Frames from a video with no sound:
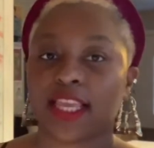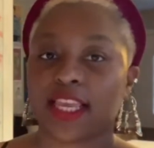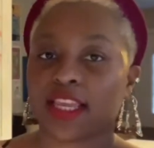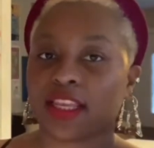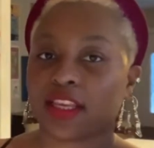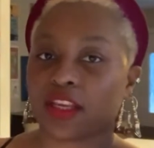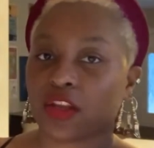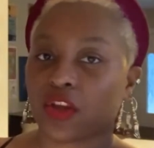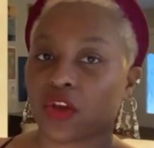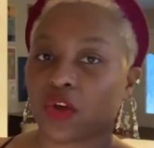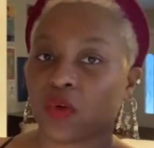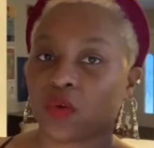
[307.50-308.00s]

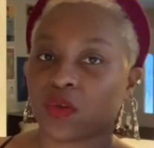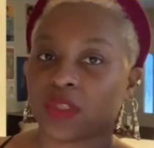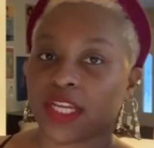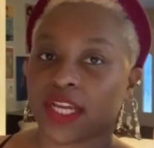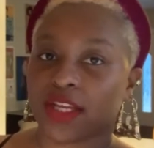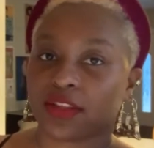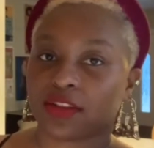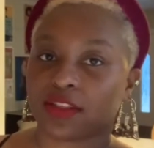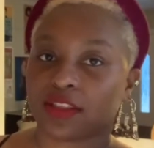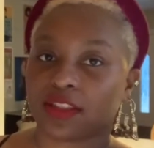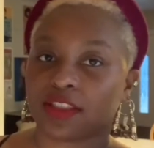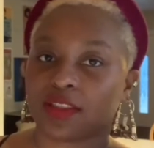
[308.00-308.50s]
go down
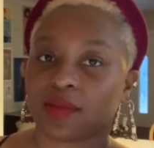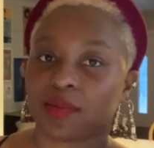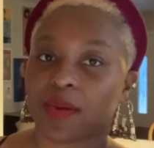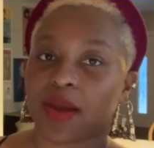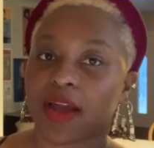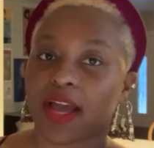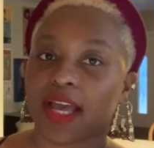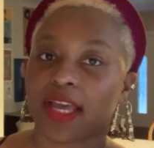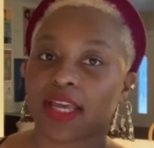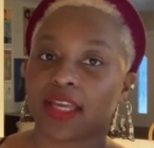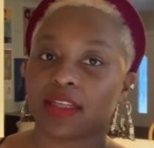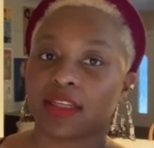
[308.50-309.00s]
the
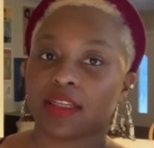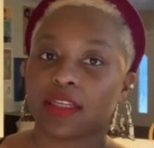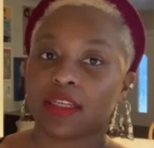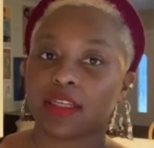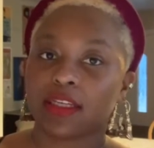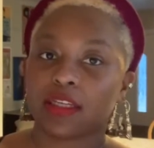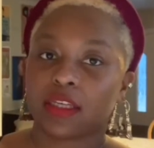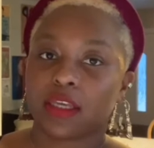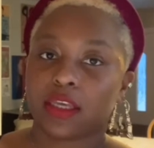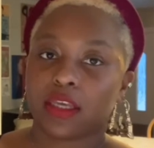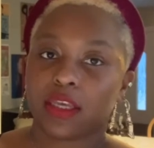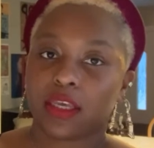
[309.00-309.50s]
spine
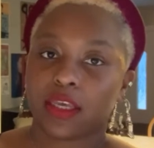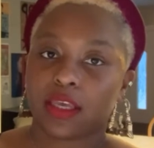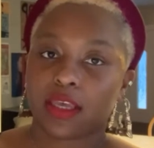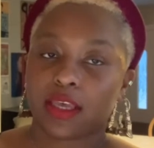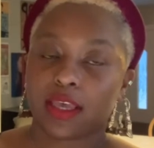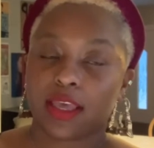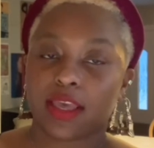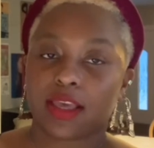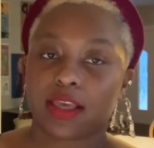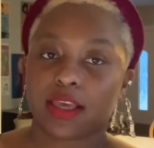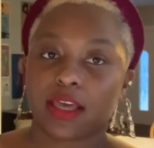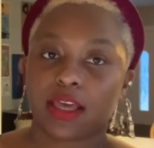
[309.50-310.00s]

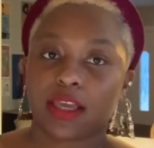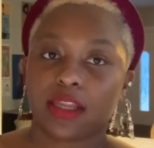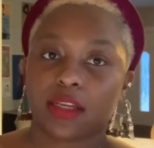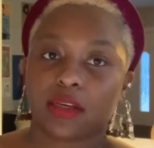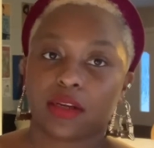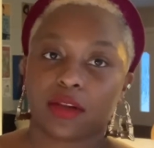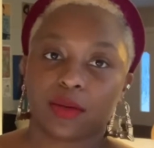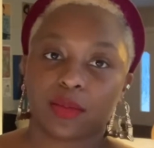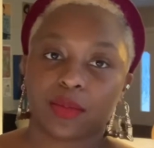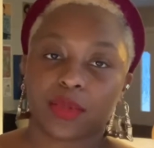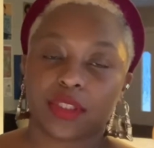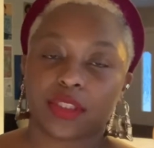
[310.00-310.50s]
and cut it
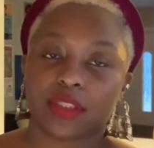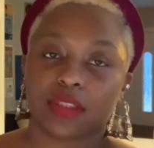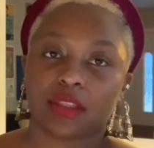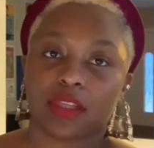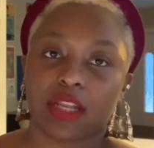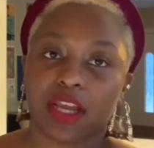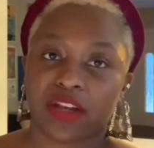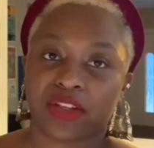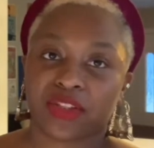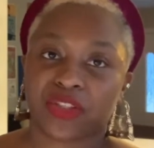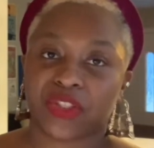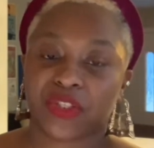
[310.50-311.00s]
open. I'll
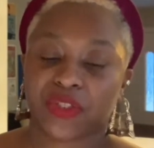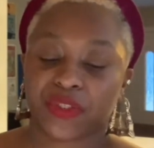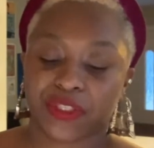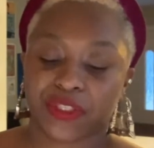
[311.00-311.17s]
show you.